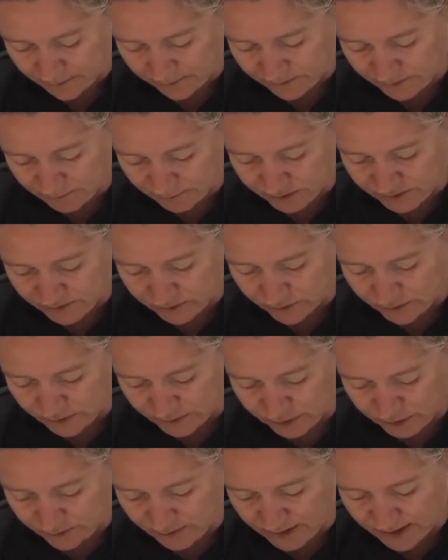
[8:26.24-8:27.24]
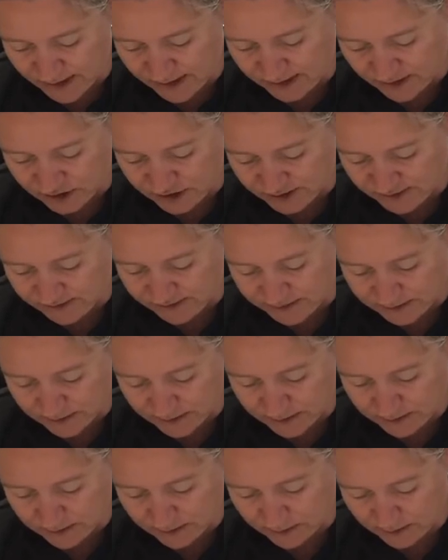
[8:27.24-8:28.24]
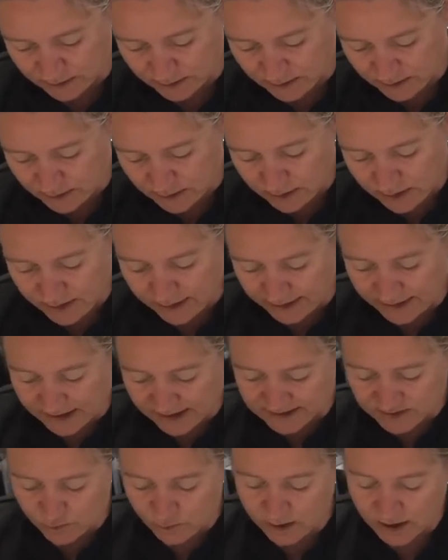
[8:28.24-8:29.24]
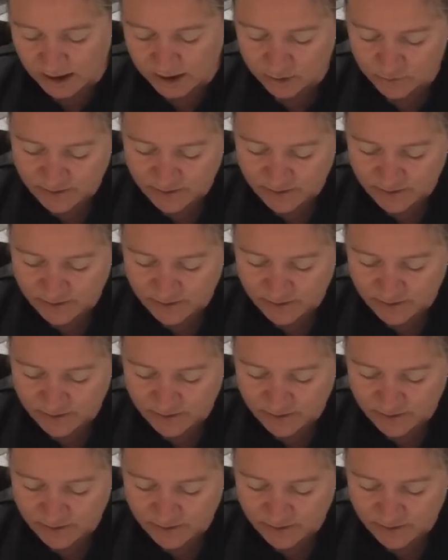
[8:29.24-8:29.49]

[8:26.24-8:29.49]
I'm just going to do the edges, and as we are